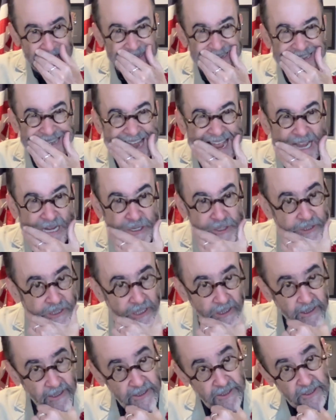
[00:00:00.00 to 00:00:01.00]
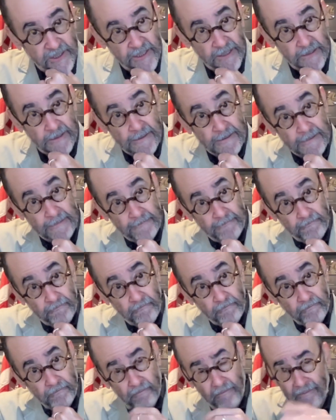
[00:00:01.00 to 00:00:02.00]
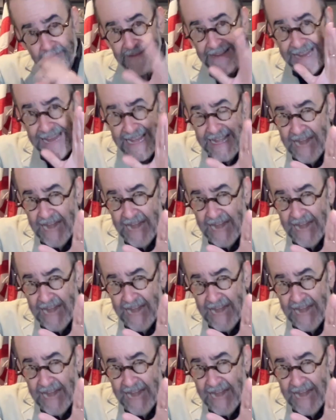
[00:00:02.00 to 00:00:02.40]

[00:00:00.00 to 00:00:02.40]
nationalist and